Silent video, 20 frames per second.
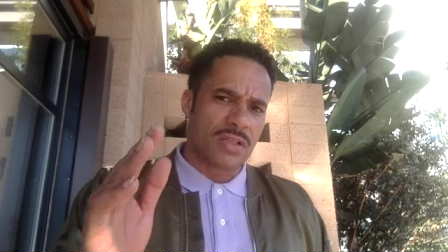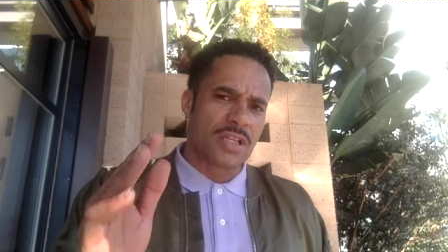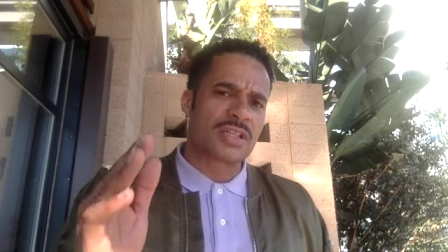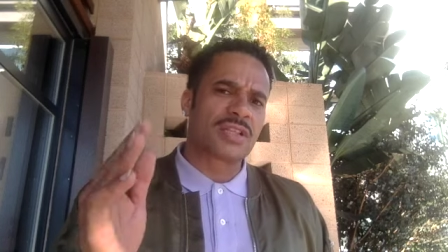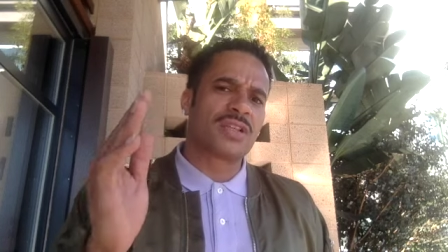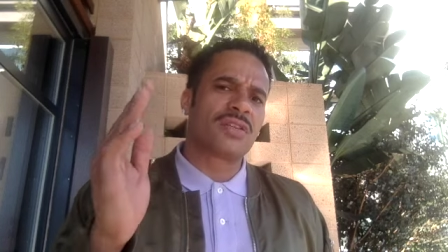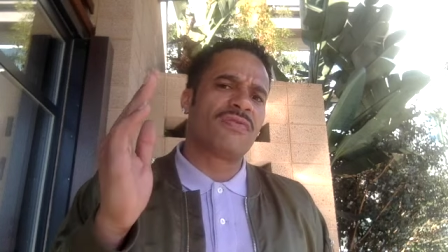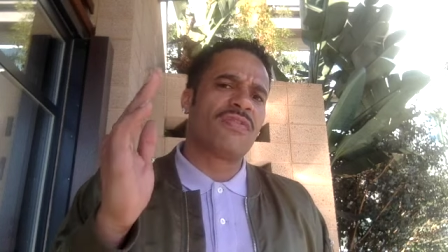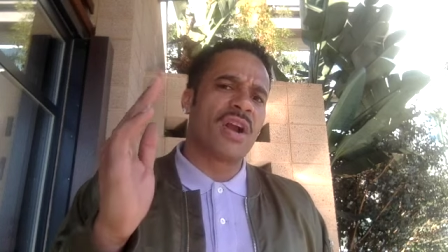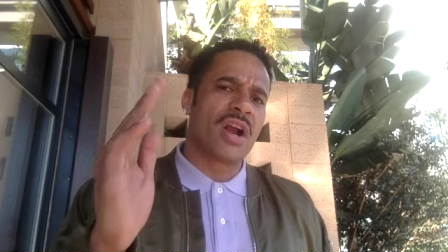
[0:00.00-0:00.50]

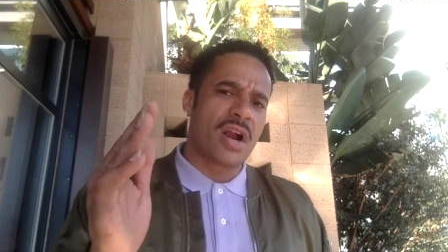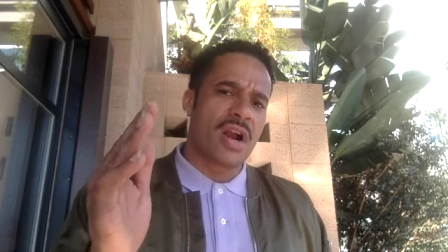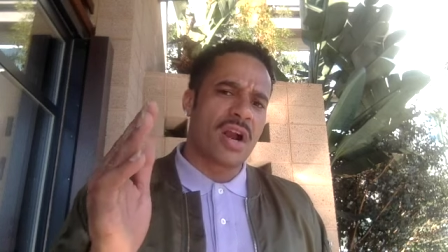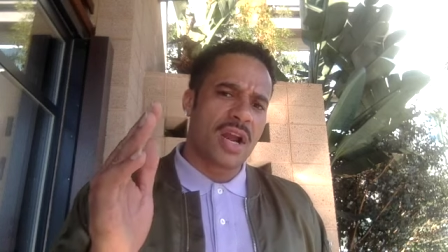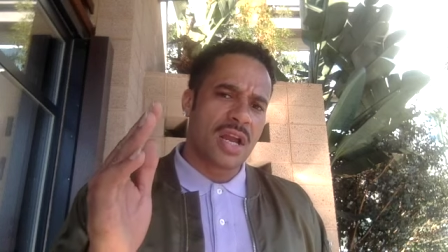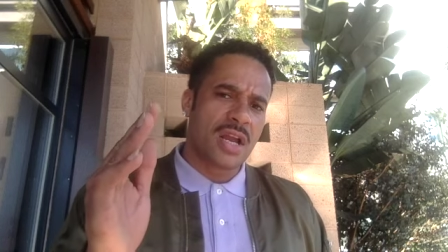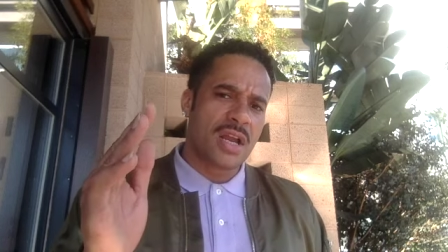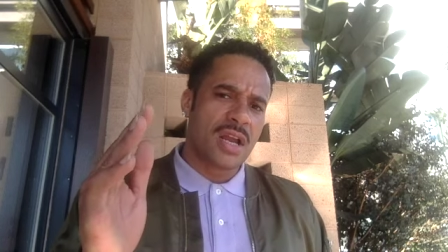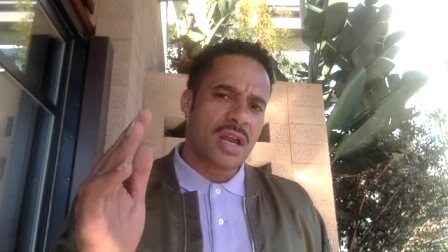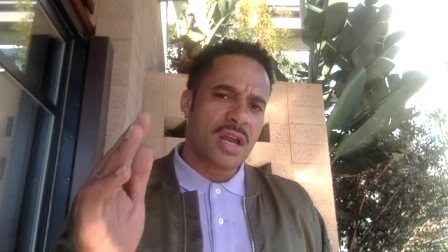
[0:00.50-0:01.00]
This is
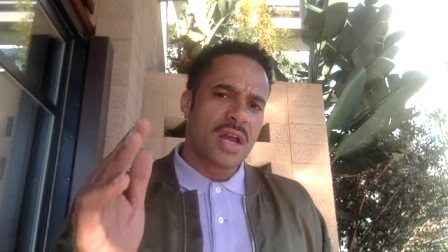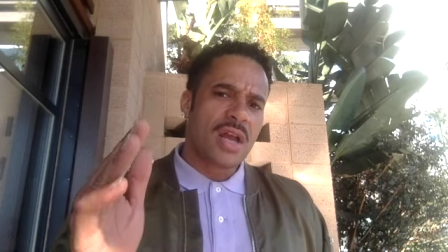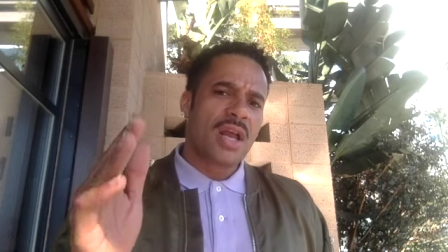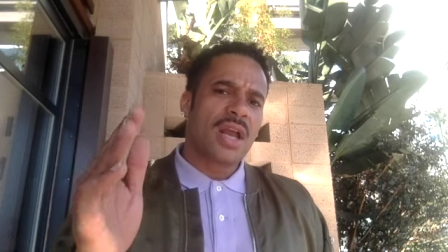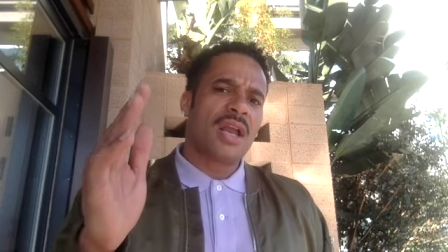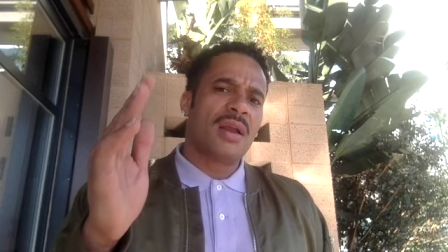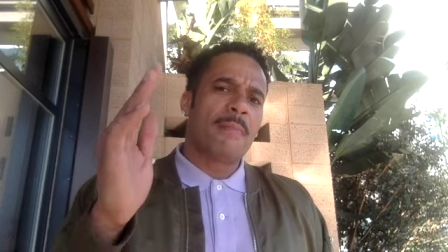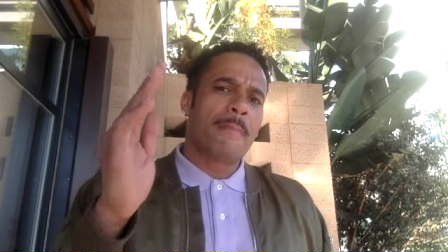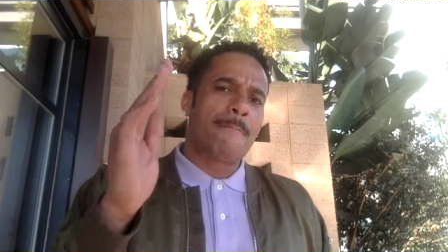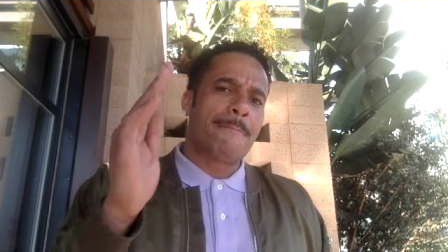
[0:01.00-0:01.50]
very
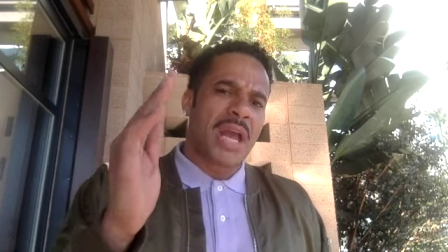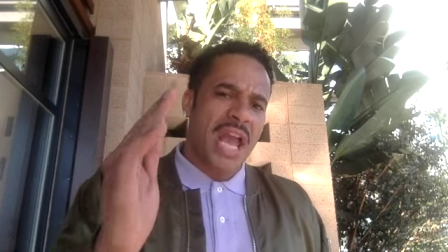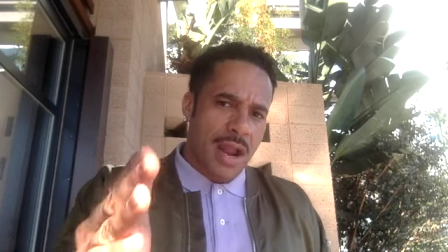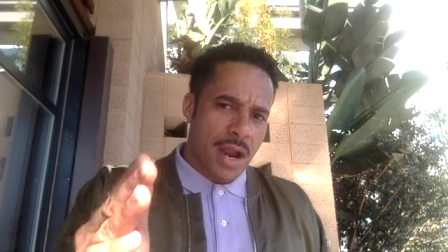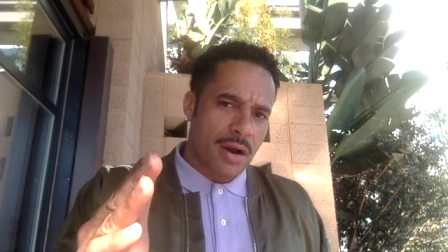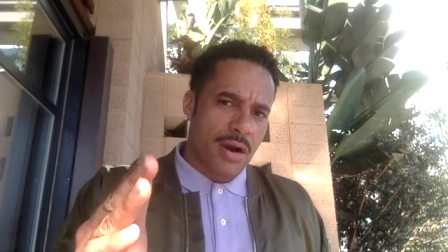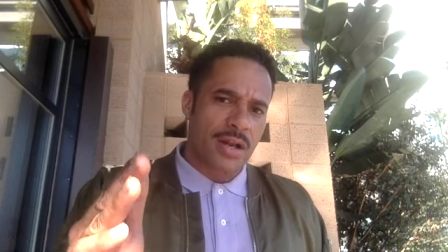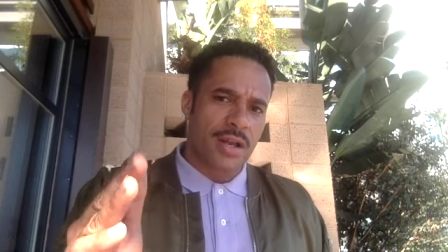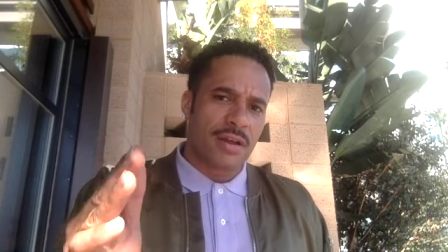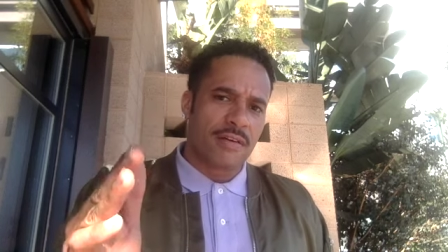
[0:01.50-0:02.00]

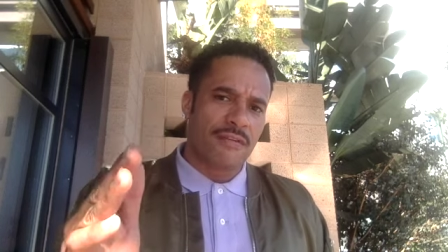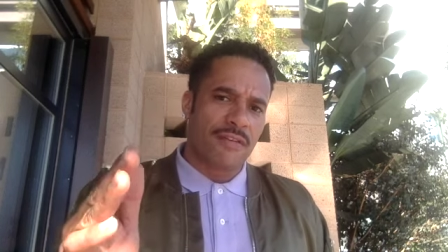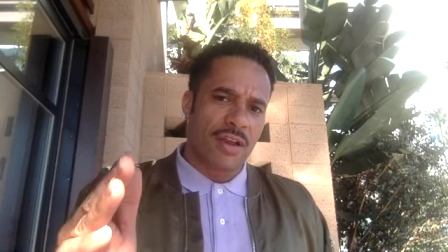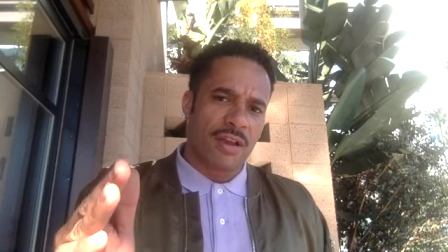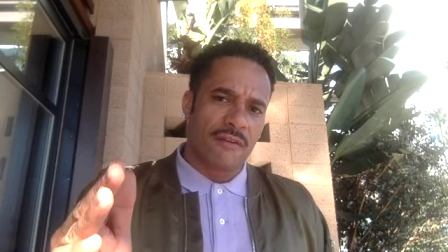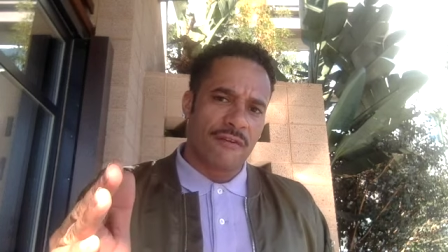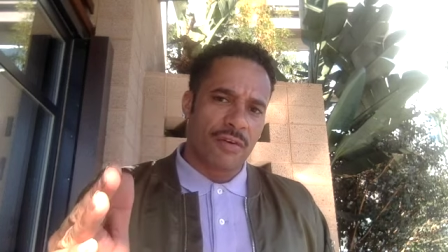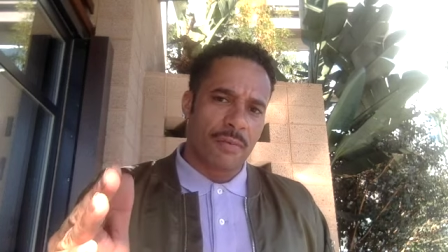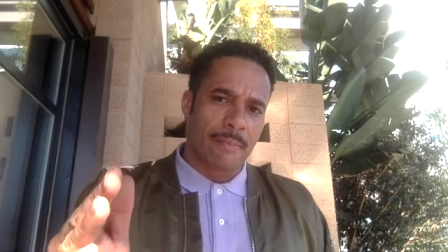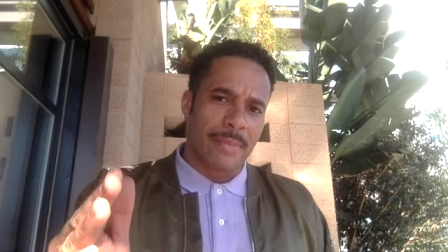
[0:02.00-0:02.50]
imperative
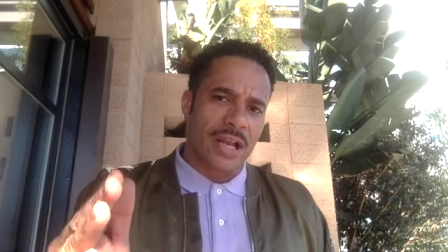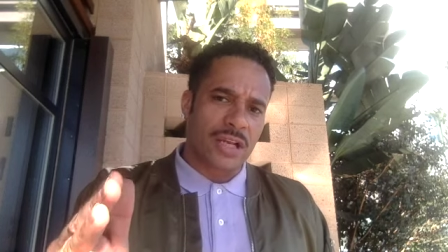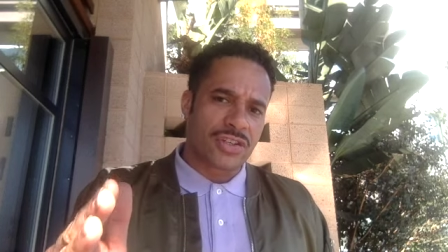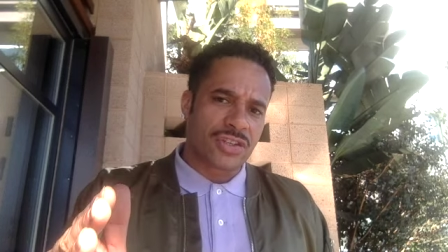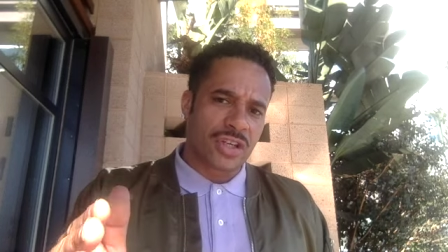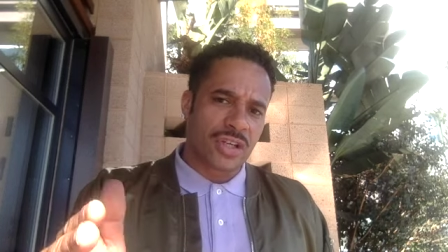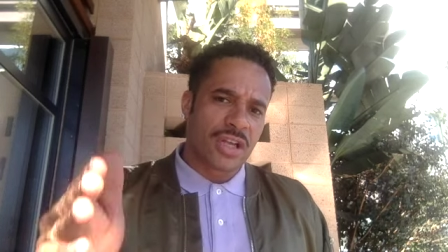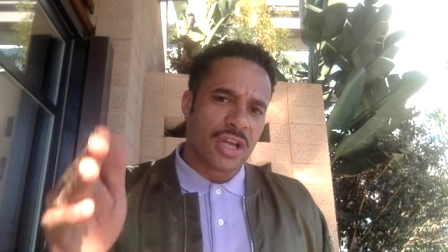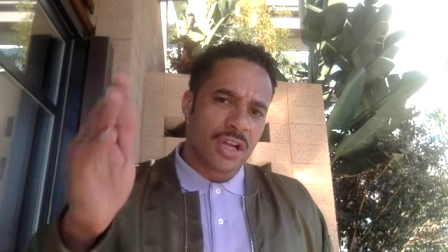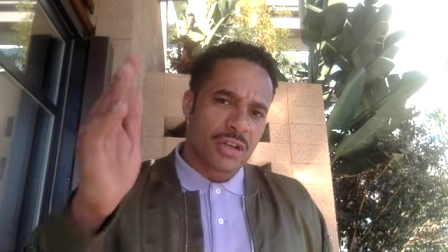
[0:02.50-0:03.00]

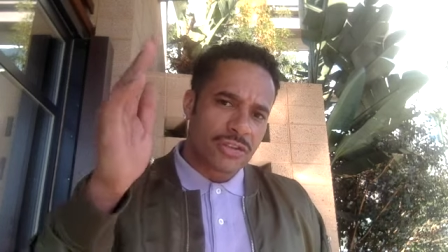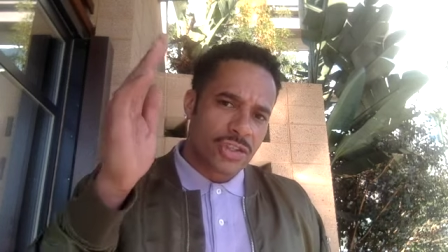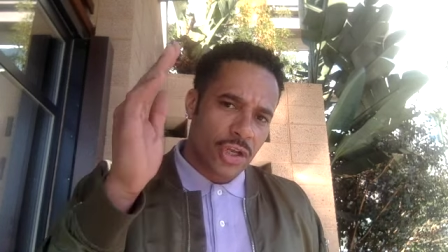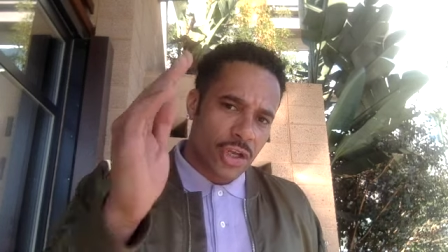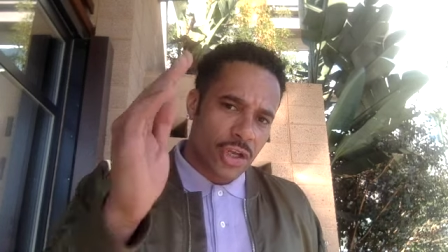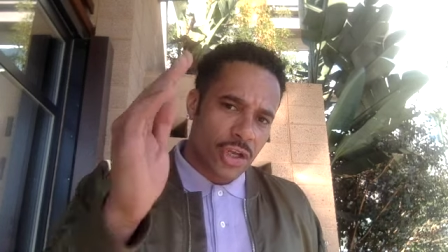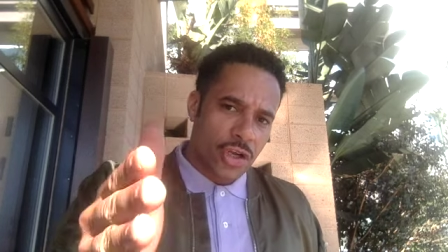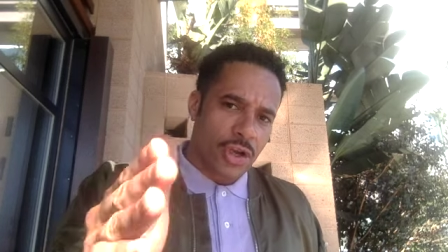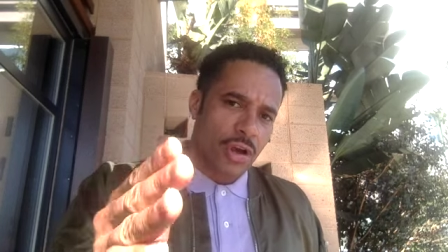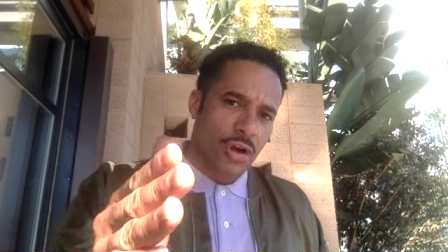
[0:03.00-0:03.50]
information
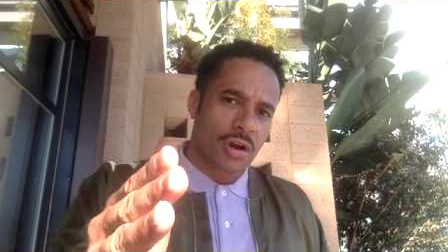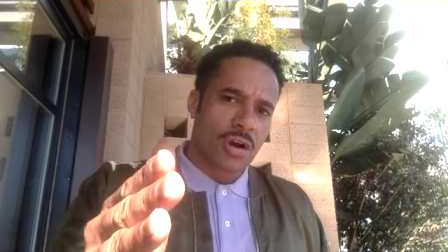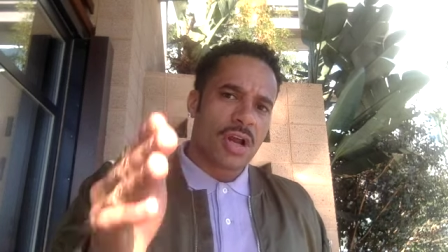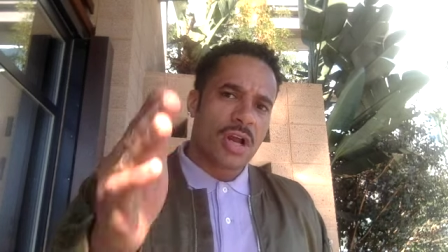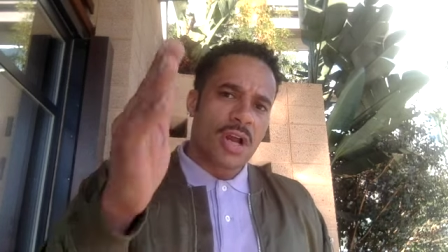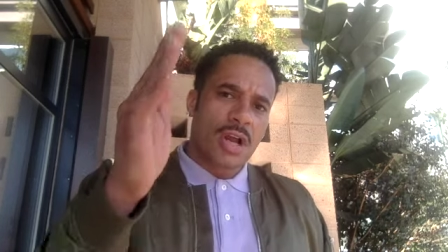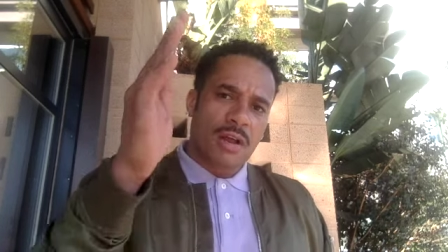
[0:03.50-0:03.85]
to your